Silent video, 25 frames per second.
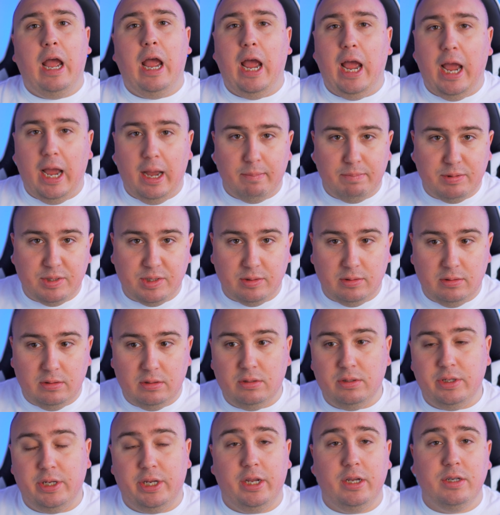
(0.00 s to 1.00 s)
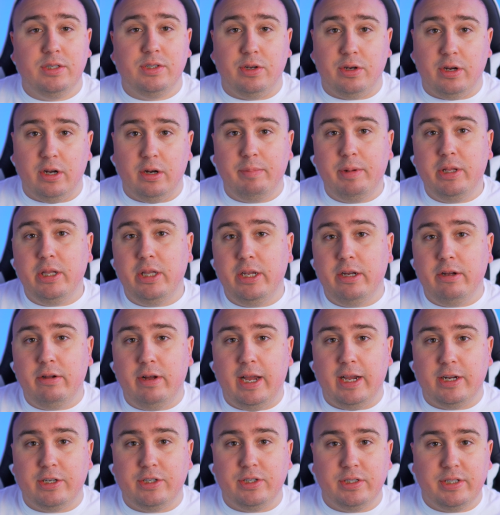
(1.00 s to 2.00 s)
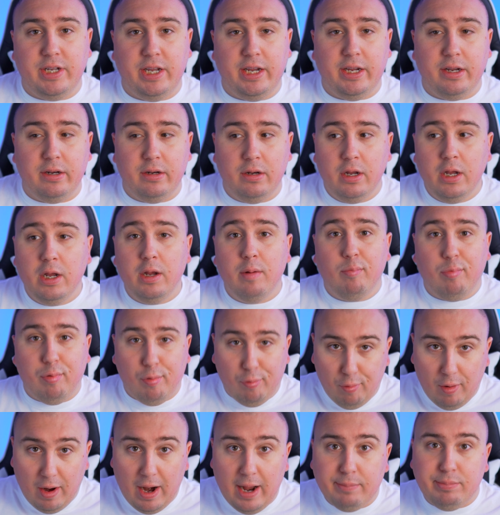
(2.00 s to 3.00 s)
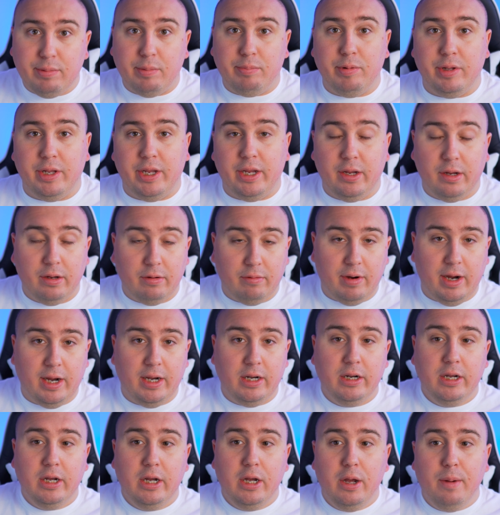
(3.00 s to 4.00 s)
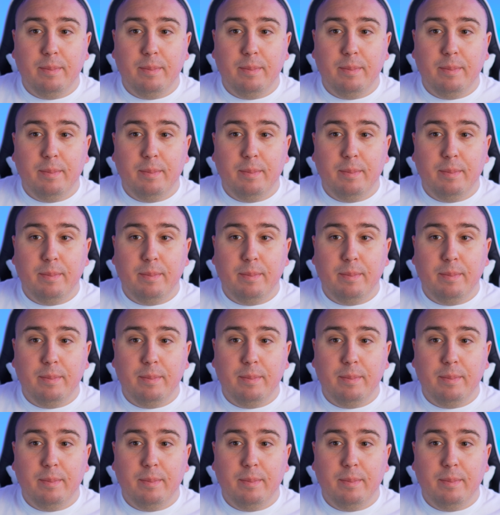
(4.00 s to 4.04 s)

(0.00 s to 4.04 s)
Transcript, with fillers: Absolutely. Is there going to be legal action taken? Probably, right?